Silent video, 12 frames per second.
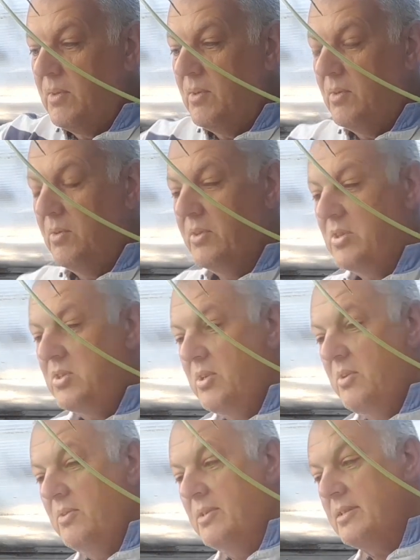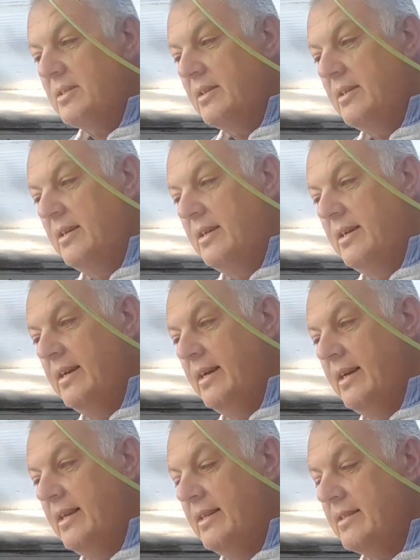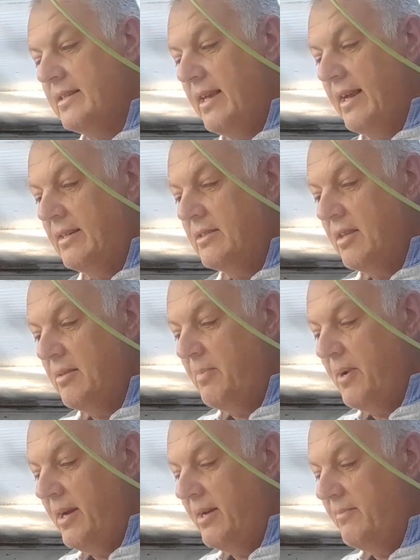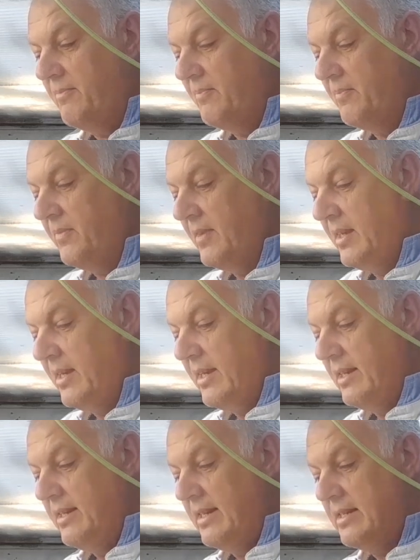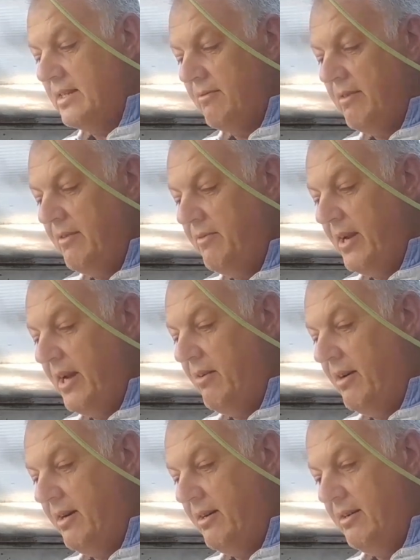all the shoots, and it's saying to the plant needs to reflower.